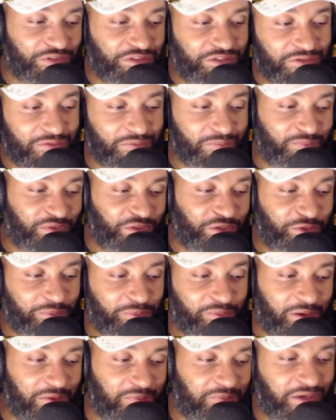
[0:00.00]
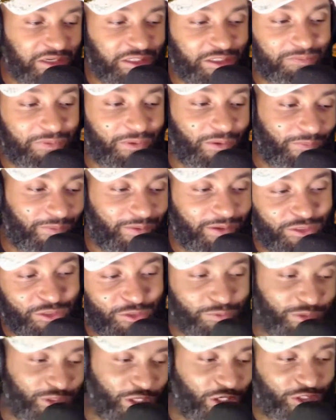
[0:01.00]
year to play baseball because
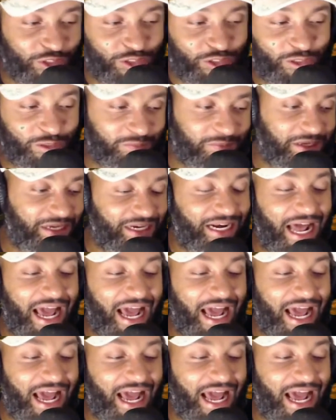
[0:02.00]
he was actually suspended.